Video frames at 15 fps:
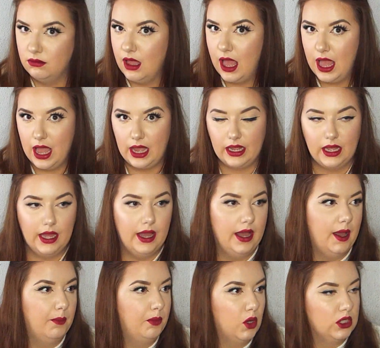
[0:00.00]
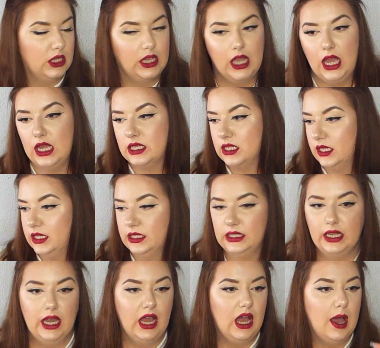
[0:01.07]
Hair care, body care, skin
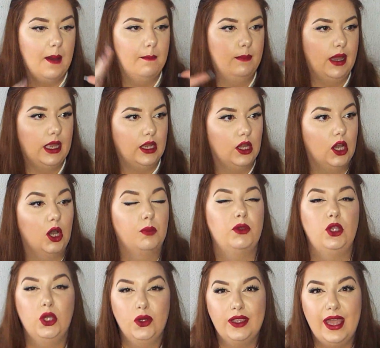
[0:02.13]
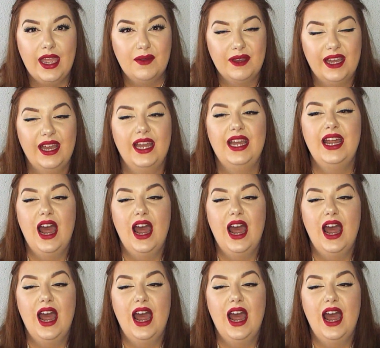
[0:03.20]
care, makeup, you name it.